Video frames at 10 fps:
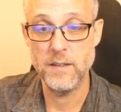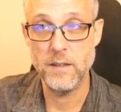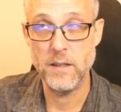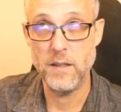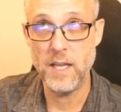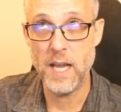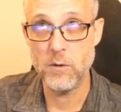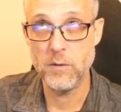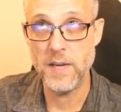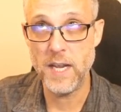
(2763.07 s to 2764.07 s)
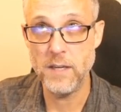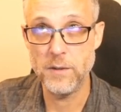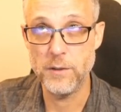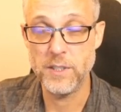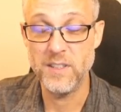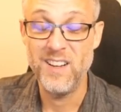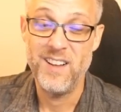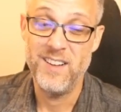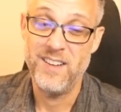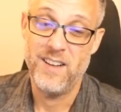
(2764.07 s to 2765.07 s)
the out-of-date version.
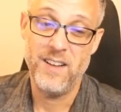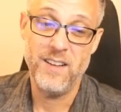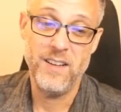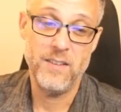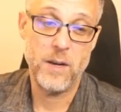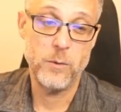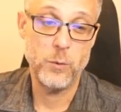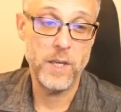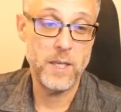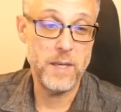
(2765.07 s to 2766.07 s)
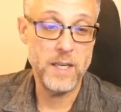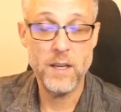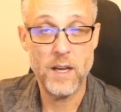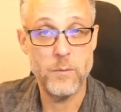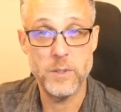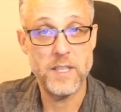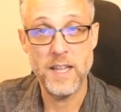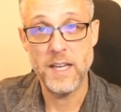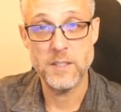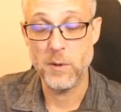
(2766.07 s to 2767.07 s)
Yeah, if I was Wikipedia, I would
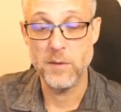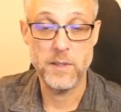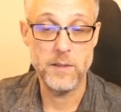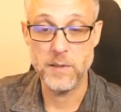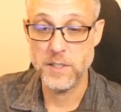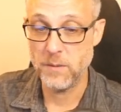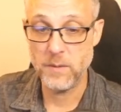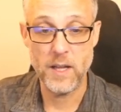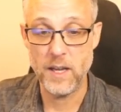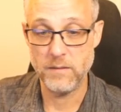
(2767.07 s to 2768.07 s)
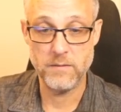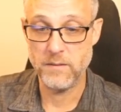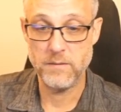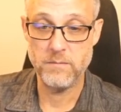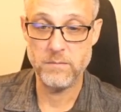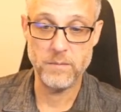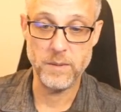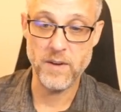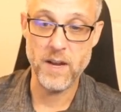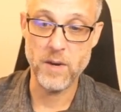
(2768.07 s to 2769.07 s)
say that's perfectly reasonable. I'd
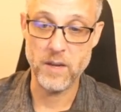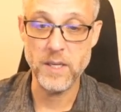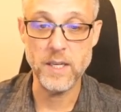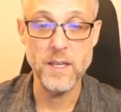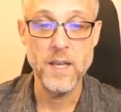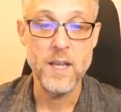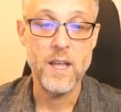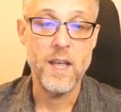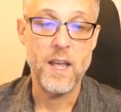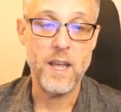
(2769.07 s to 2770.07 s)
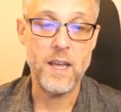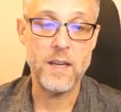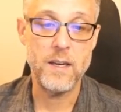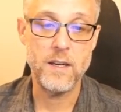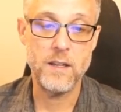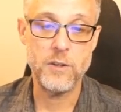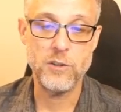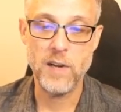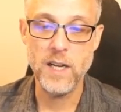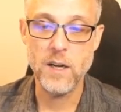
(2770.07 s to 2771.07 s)
be fine by me. And the
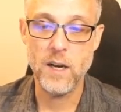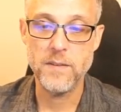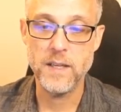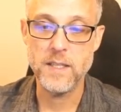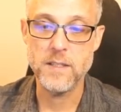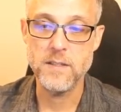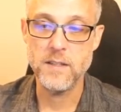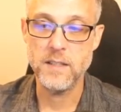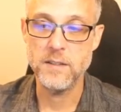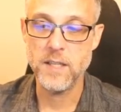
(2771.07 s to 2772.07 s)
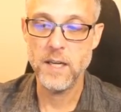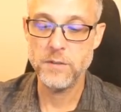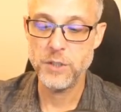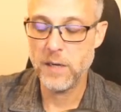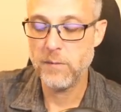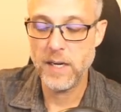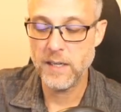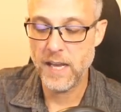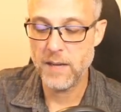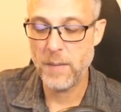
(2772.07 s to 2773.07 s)
trade-off is, instead of
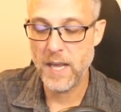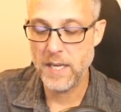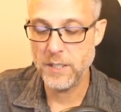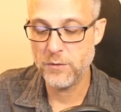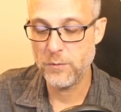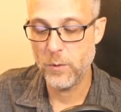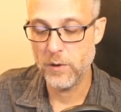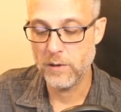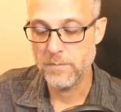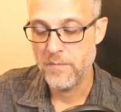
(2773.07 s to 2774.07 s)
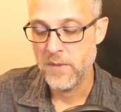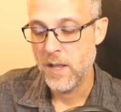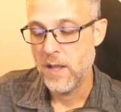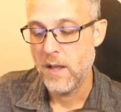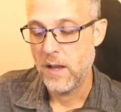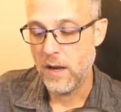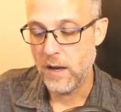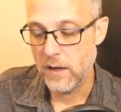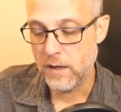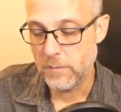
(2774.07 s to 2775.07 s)
generating that page for,
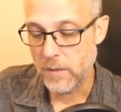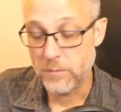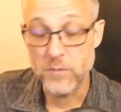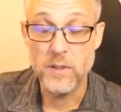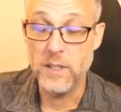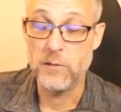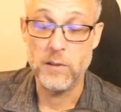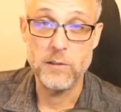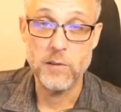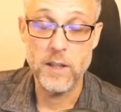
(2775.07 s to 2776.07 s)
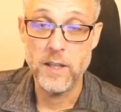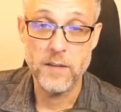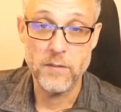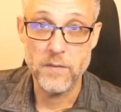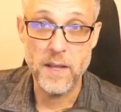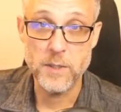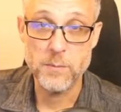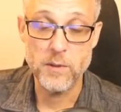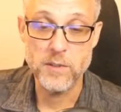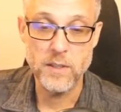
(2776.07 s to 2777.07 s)
I'm literally trying to think of a famous
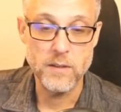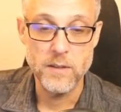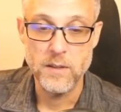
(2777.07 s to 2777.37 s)
person